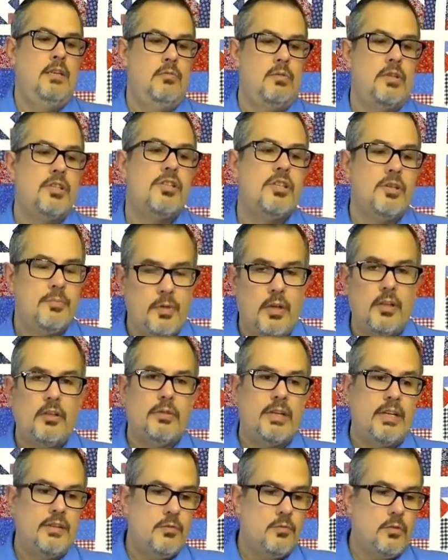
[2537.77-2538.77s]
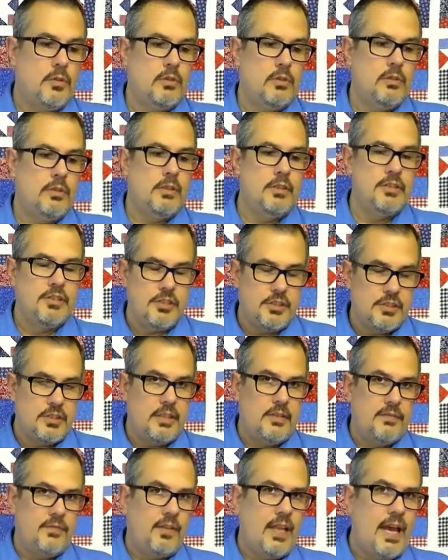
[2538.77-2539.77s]
We ship all around the world. There's just
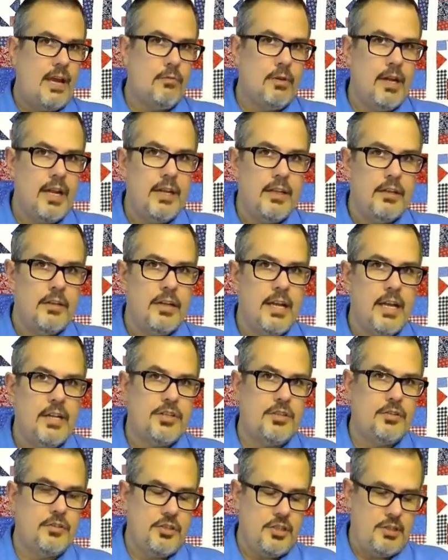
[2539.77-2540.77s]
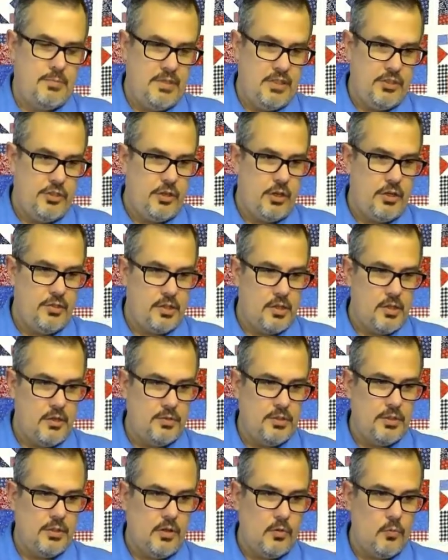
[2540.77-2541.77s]
the flat rate international shipping charge that
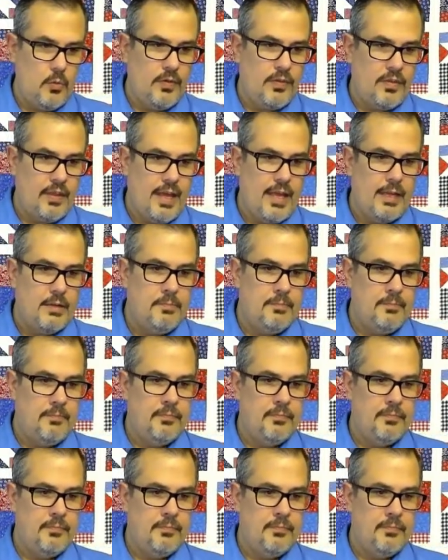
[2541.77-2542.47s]
goes along with that.